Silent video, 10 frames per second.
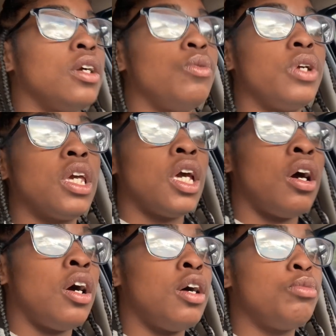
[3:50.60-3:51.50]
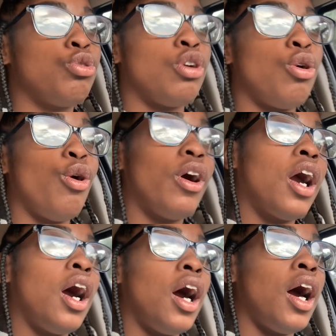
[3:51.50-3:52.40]
we can um, do the
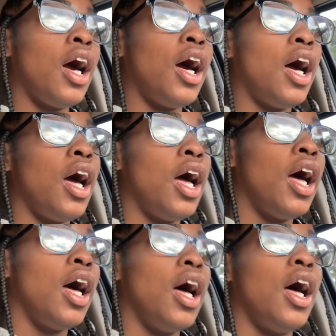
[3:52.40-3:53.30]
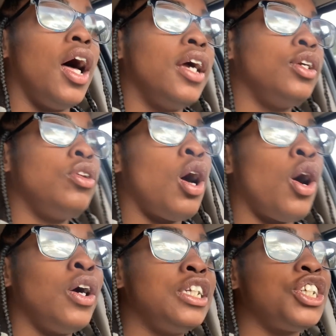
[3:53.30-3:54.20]
hookah, you know,
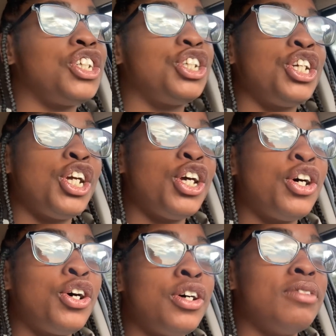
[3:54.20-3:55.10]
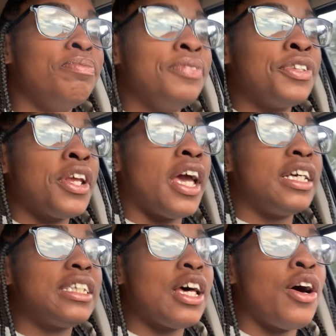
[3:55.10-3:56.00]
and just chill. And
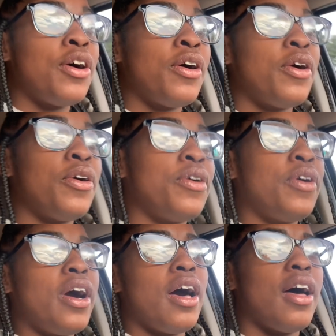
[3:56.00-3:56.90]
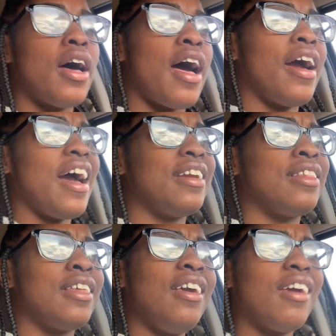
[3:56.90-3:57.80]
so I got to
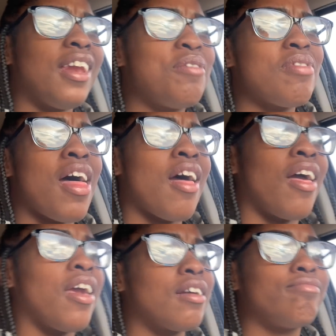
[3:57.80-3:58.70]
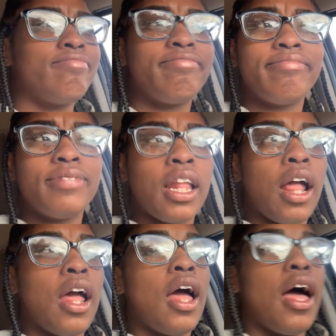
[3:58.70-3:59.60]
thinking, I'm
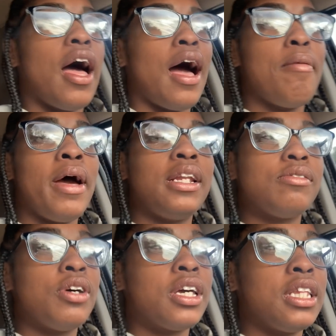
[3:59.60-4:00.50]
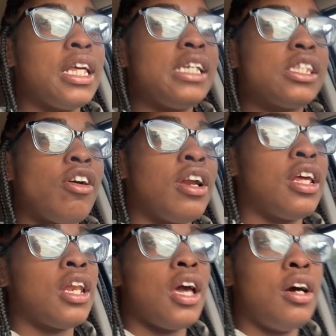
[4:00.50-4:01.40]
like, I might as well get that started
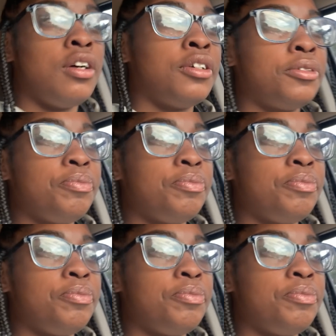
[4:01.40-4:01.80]
now.